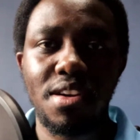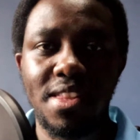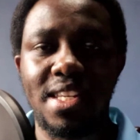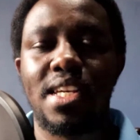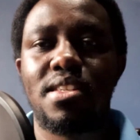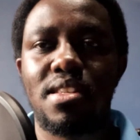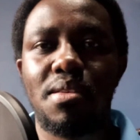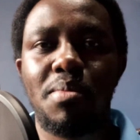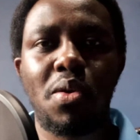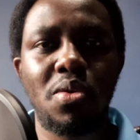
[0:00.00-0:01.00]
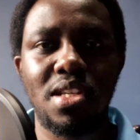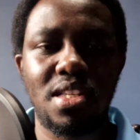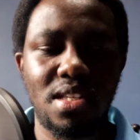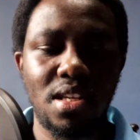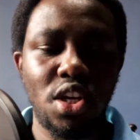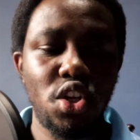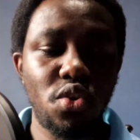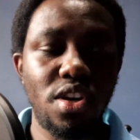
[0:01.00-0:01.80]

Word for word: the test because it's you